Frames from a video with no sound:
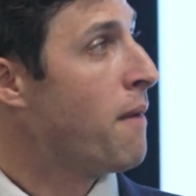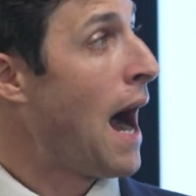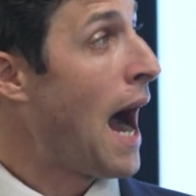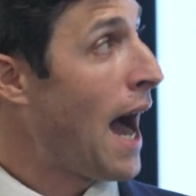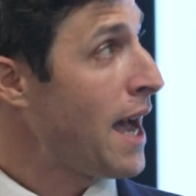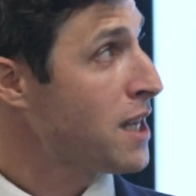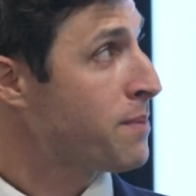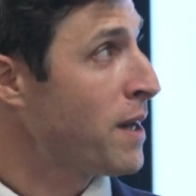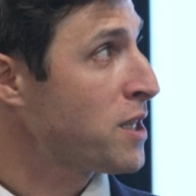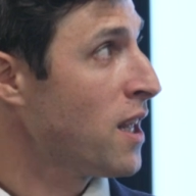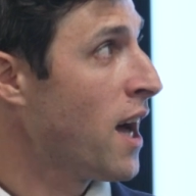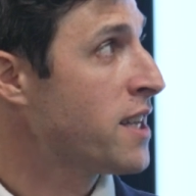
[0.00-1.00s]
I
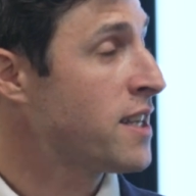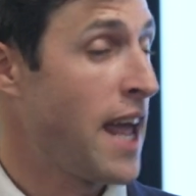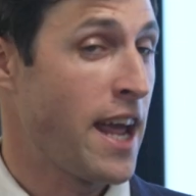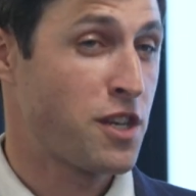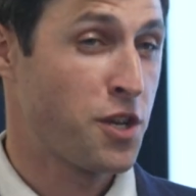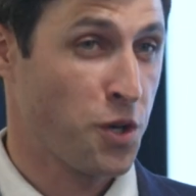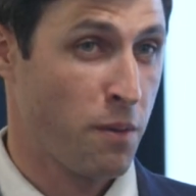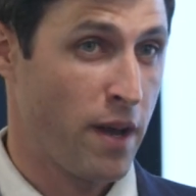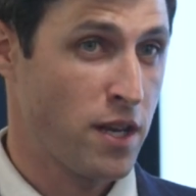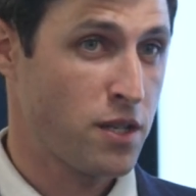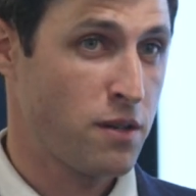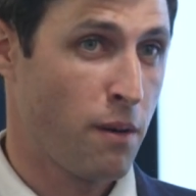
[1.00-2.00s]
specialize in
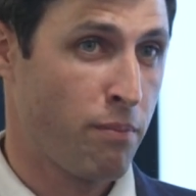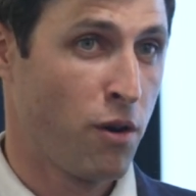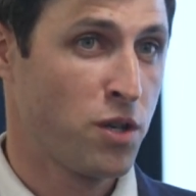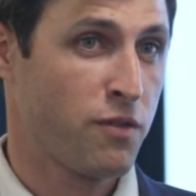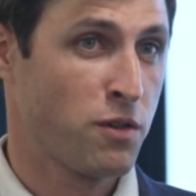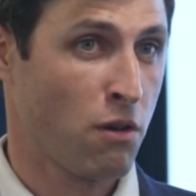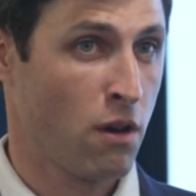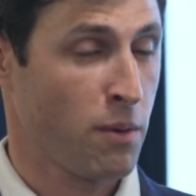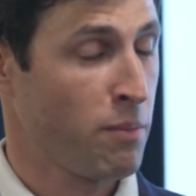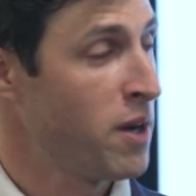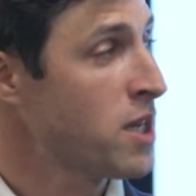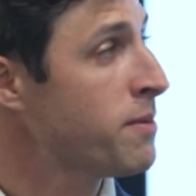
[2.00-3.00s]
anterior-based approach for total hip
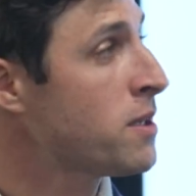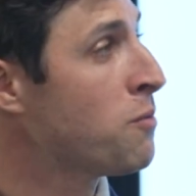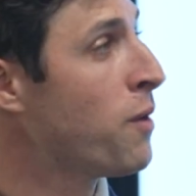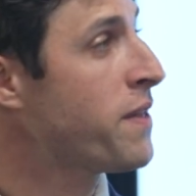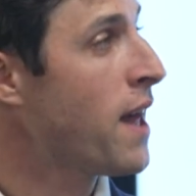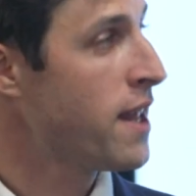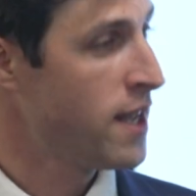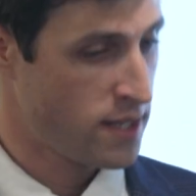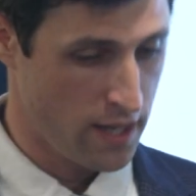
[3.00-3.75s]
replacements, and what that is